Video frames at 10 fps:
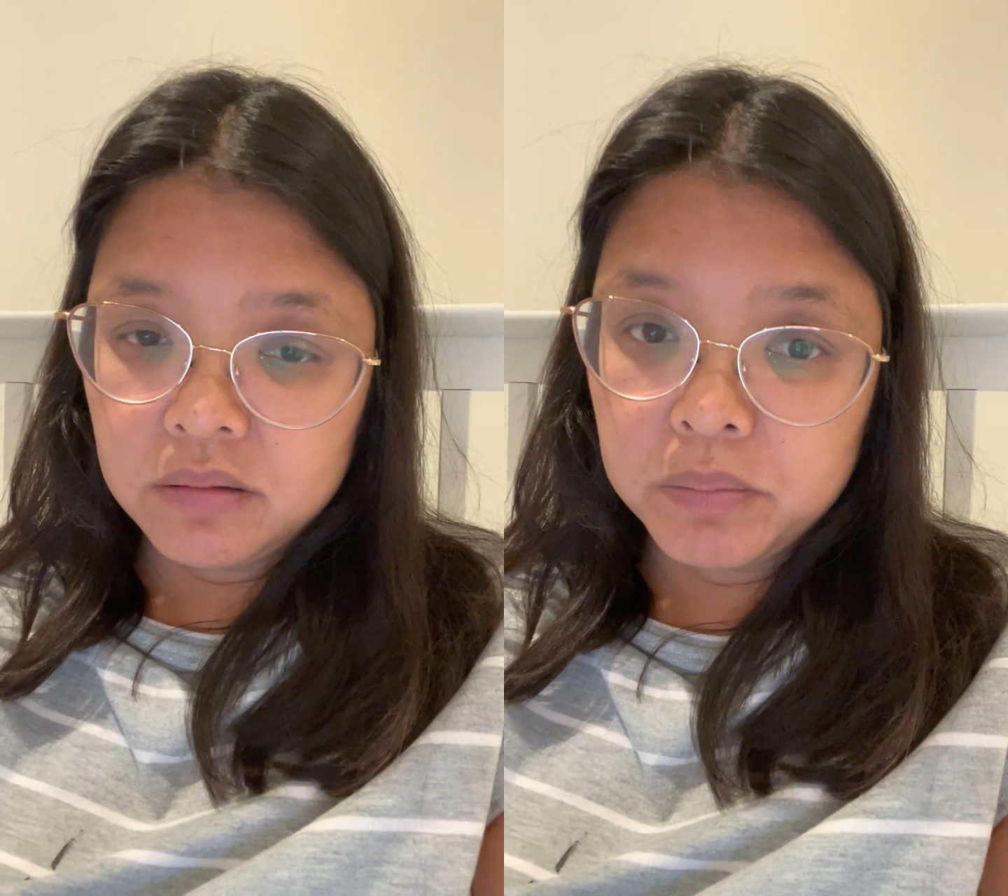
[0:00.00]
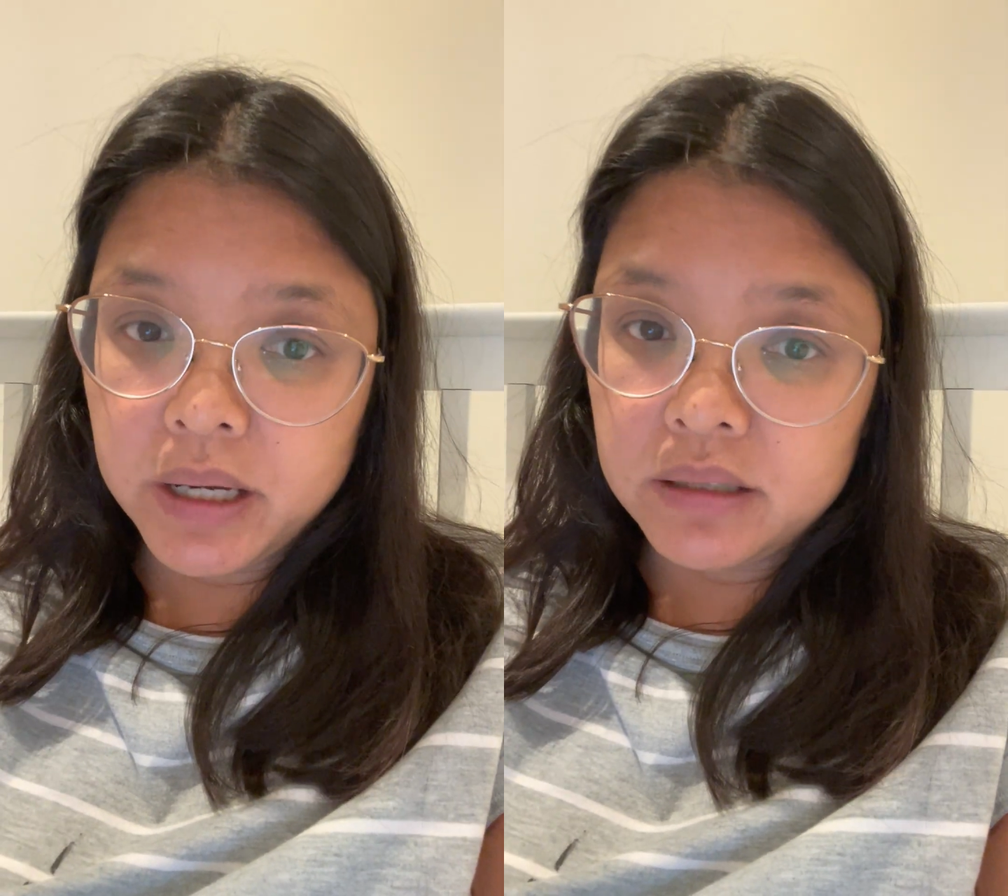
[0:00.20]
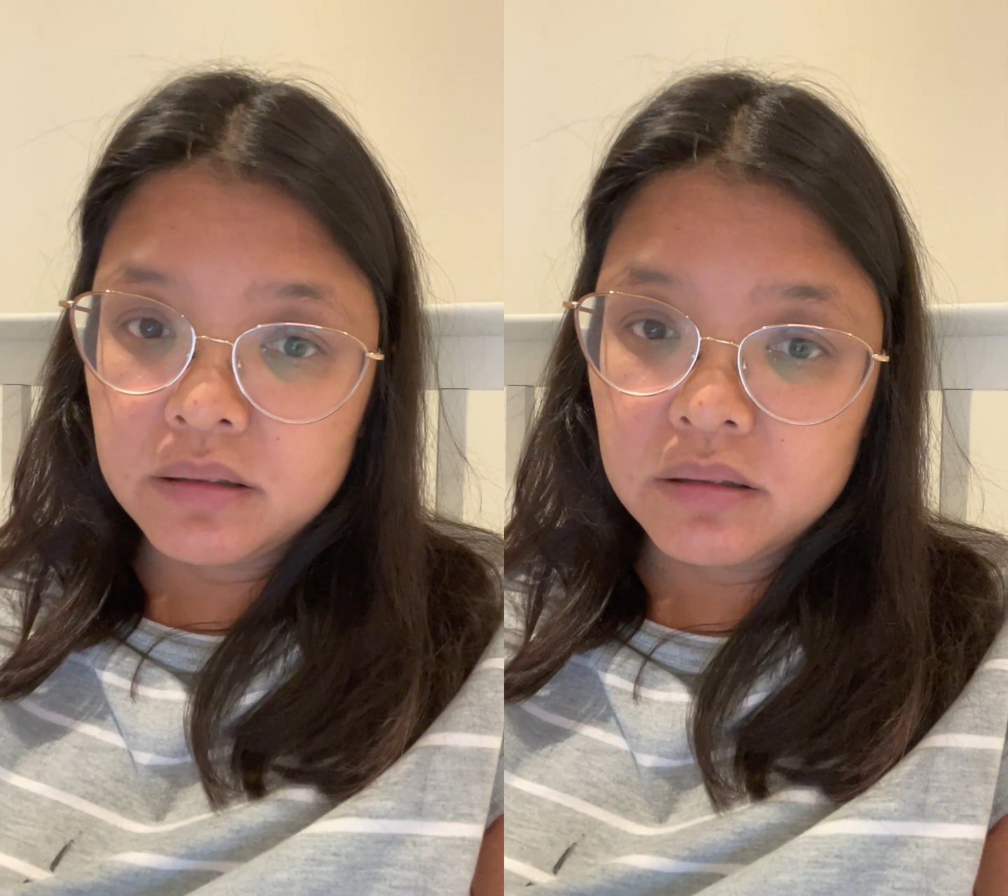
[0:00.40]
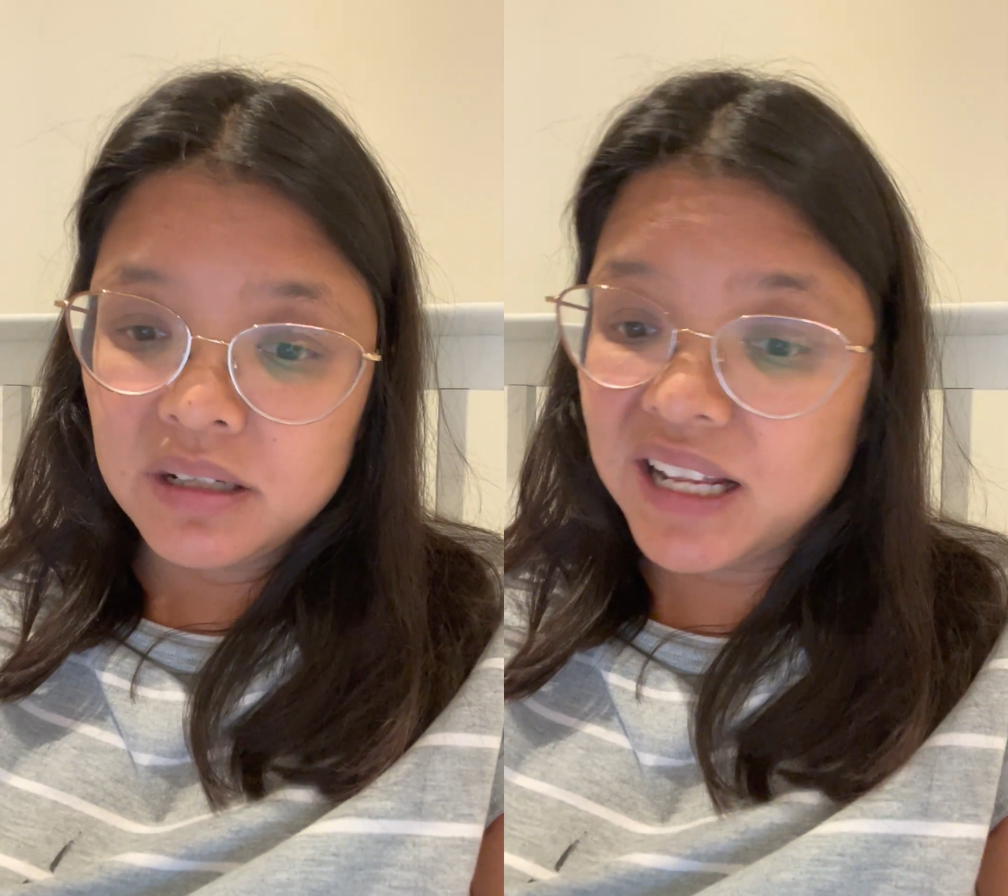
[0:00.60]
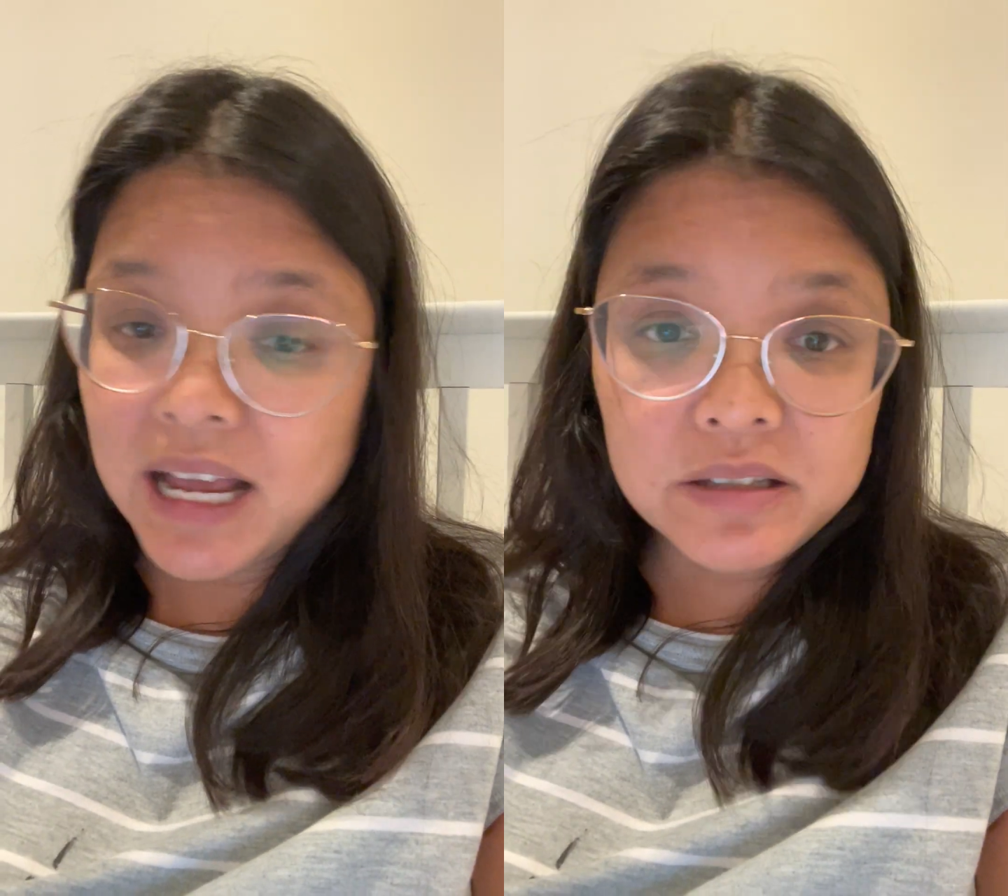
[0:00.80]
but
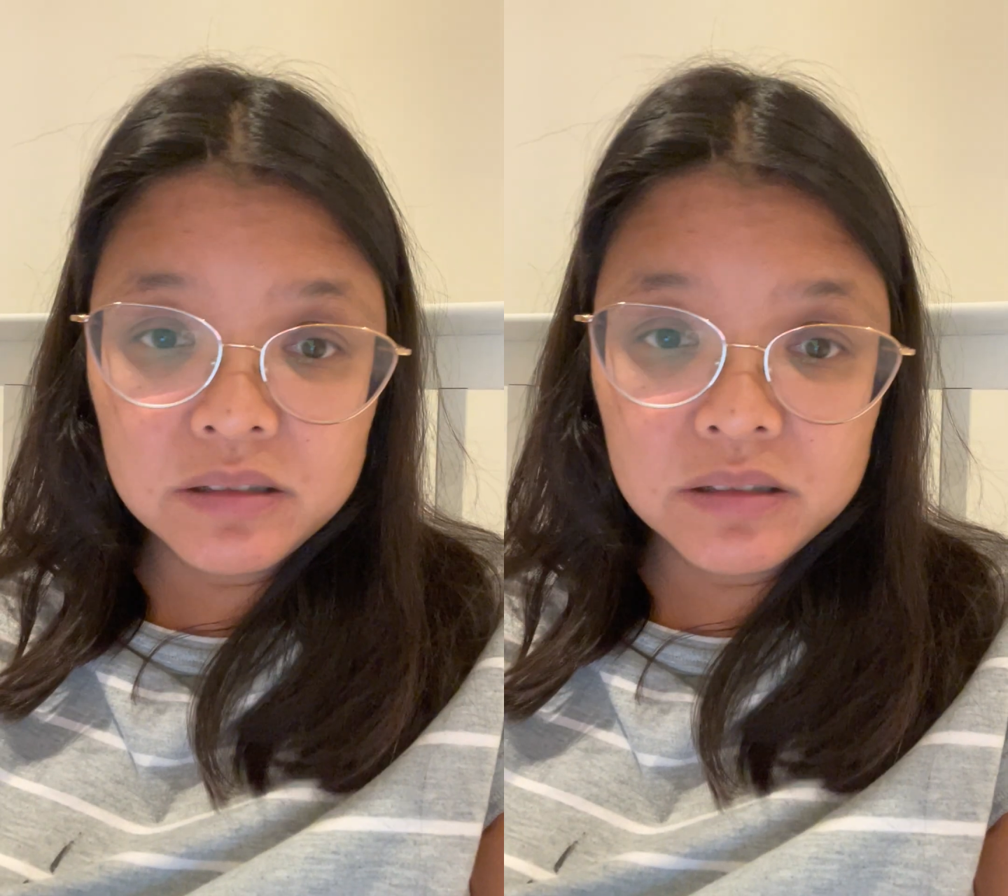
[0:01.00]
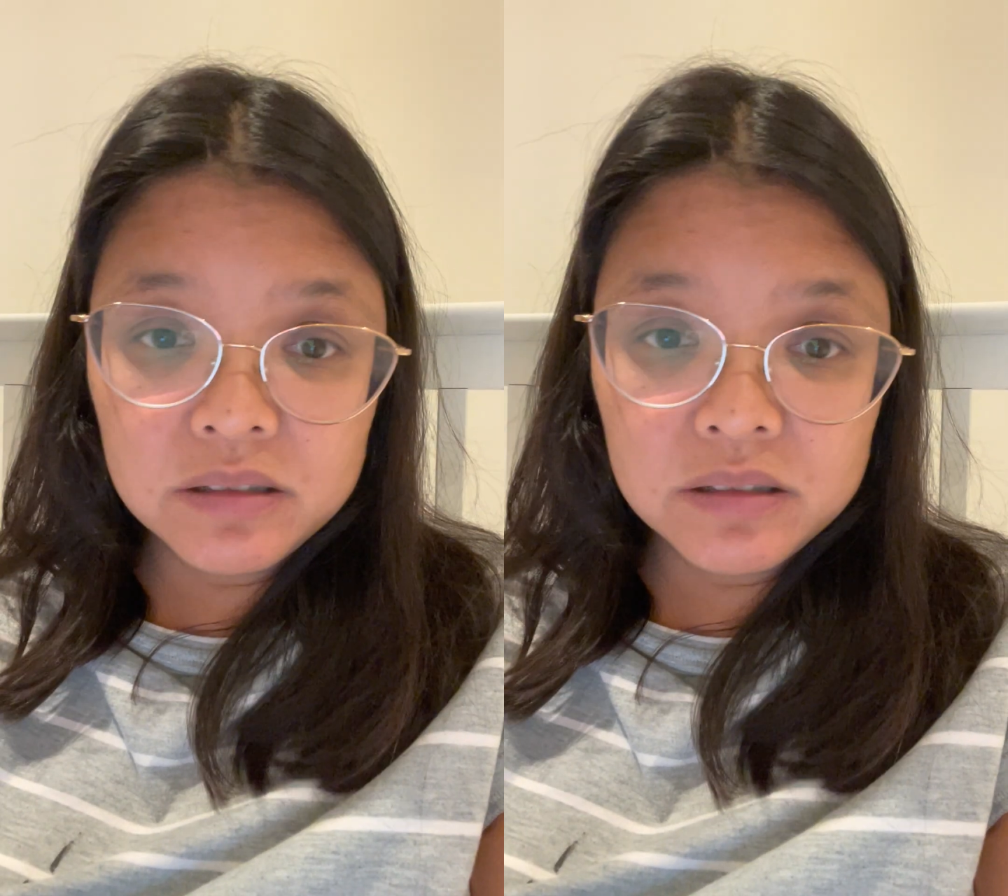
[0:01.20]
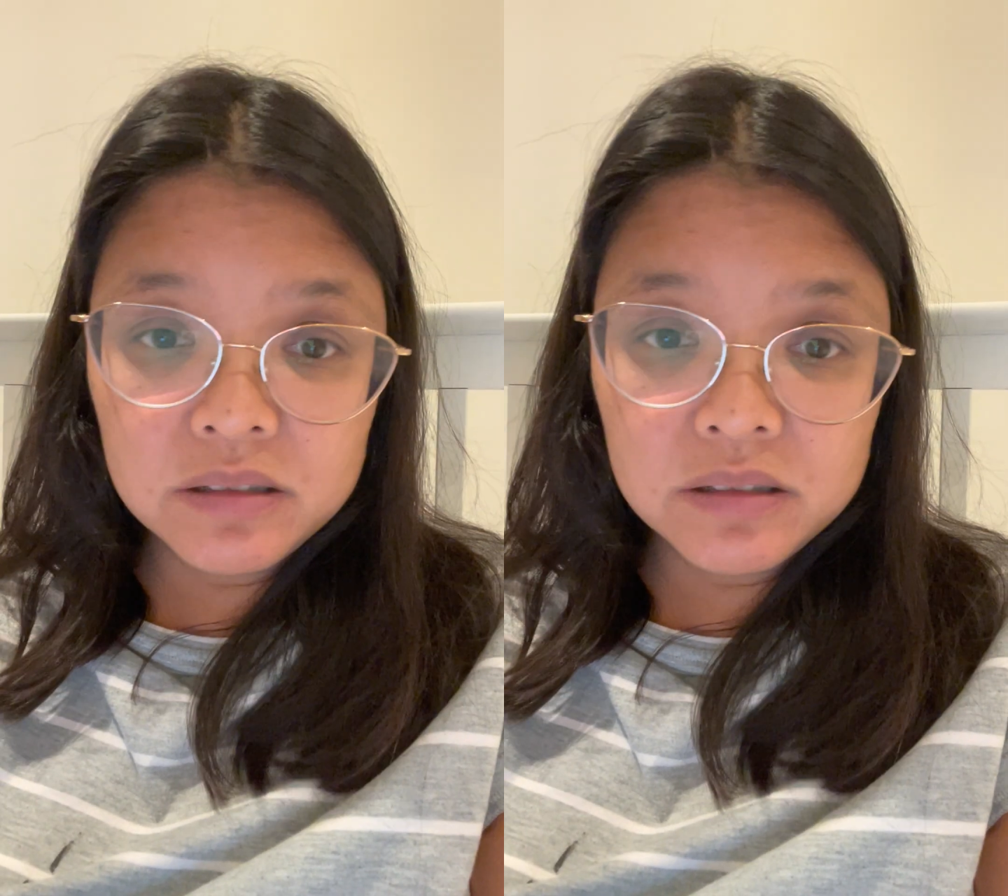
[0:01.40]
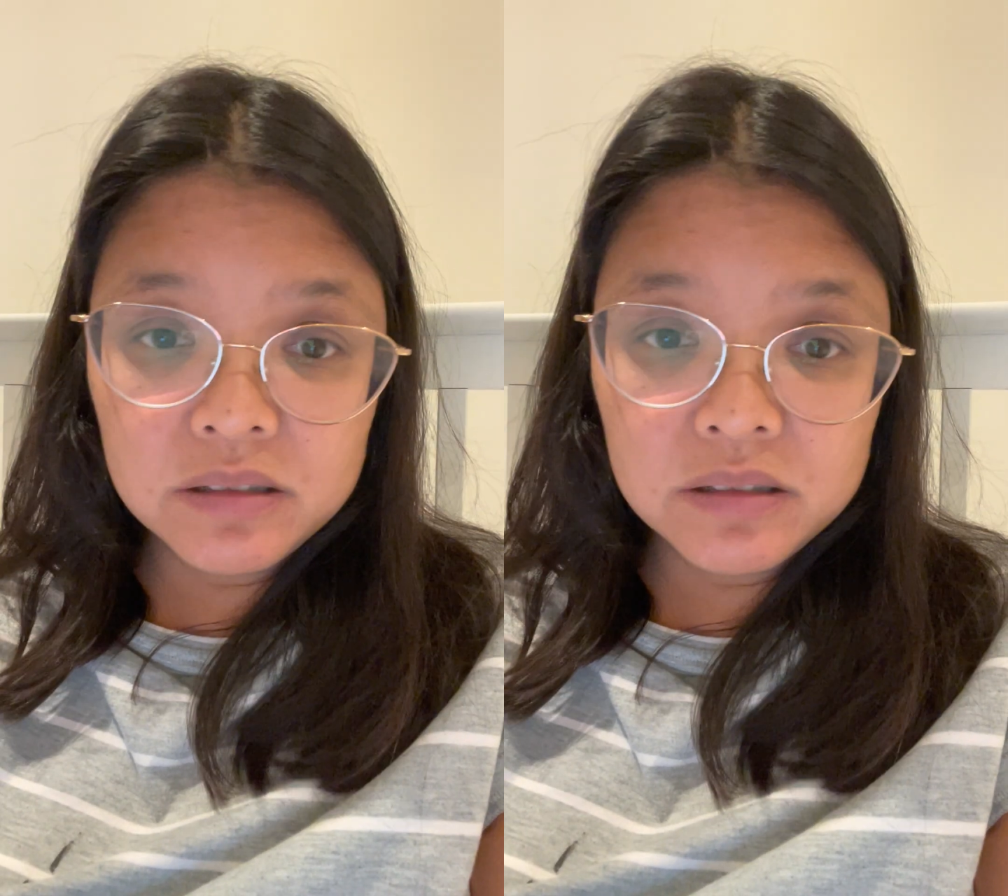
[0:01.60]
it's not a lot.